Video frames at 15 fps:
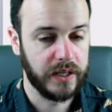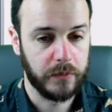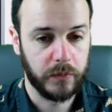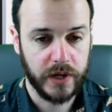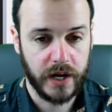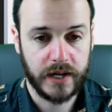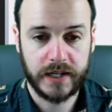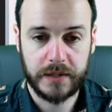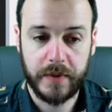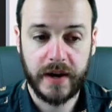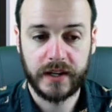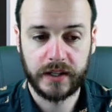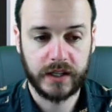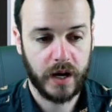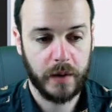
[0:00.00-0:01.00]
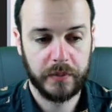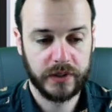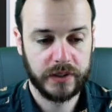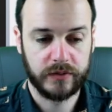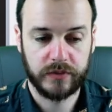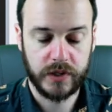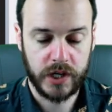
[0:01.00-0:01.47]
here, and we are going to make a
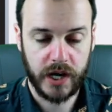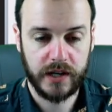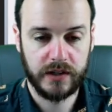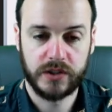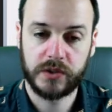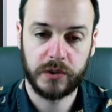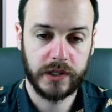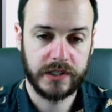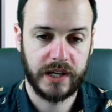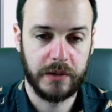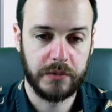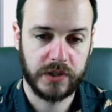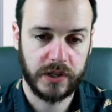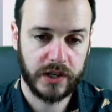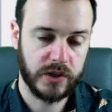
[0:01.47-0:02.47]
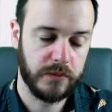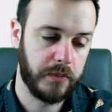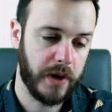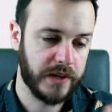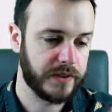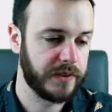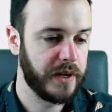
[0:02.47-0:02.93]
couple of different changes to our team
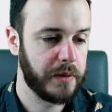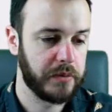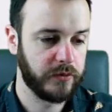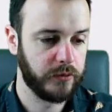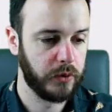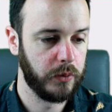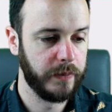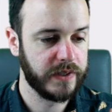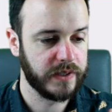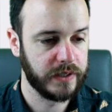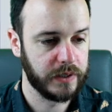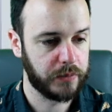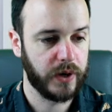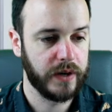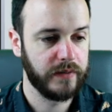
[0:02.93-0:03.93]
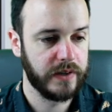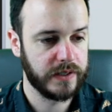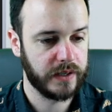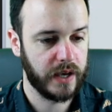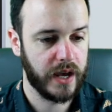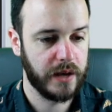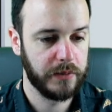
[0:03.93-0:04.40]
selection based on our performance in the
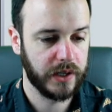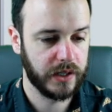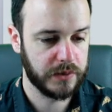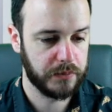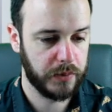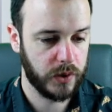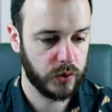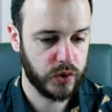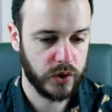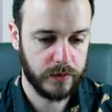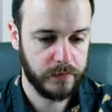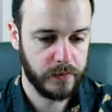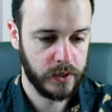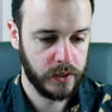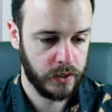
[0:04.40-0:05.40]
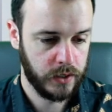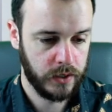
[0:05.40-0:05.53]
previous game against Bolsham.